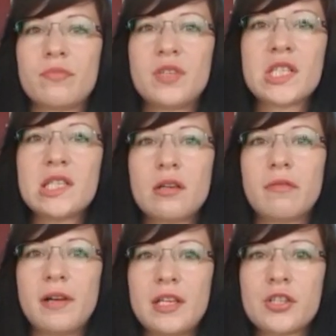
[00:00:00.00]
these
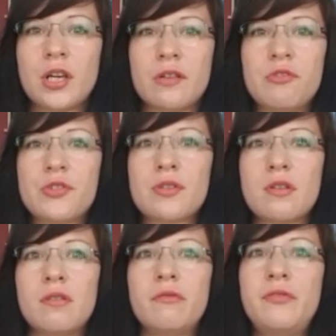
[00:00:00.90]
innovations
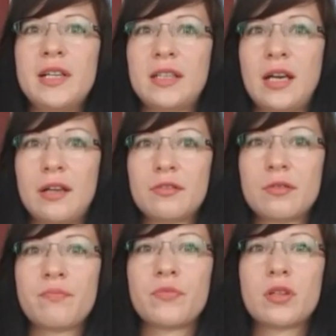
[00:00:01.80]
will not
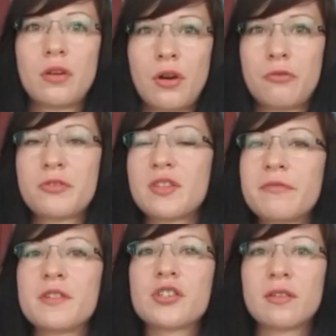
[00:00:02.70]
grow
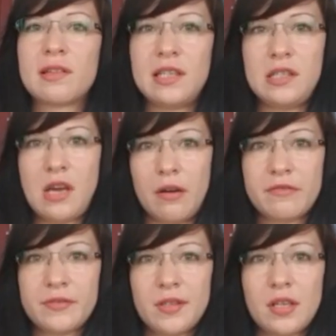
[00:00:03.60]
sufficiently
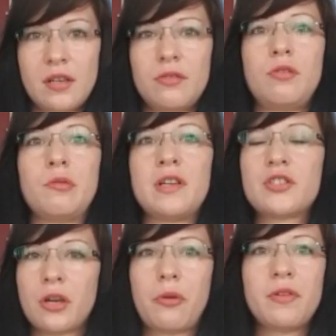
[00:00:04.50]
enough to
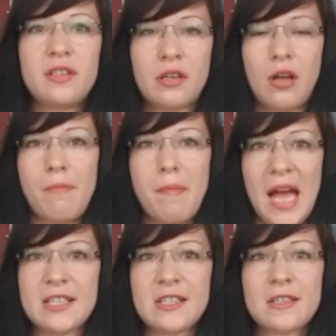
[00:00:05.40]
reach a critical
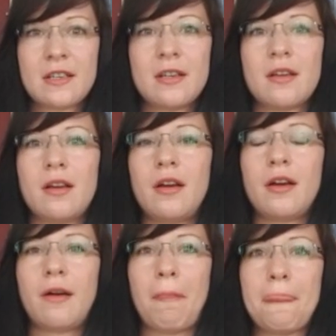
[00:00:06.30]
mass
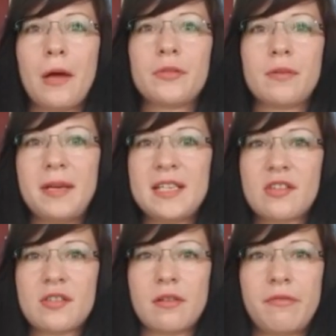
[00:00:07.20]
on the
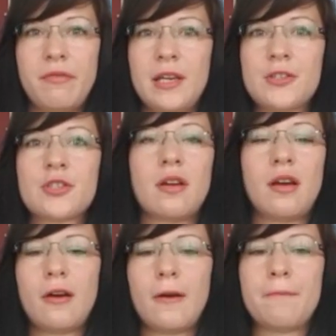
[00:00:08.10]
basis of which
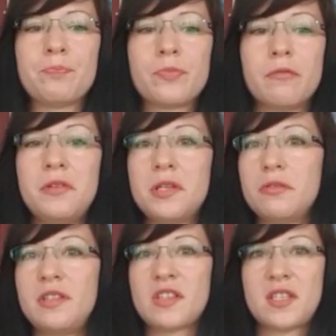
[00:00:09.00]
we
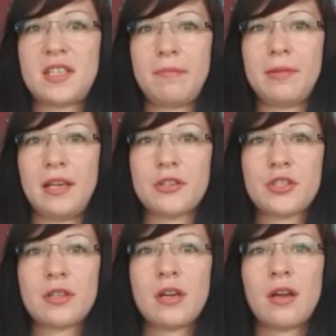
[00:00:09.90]
could
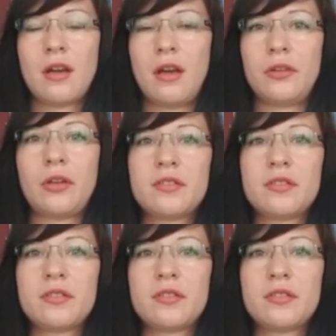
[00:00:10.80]
establish an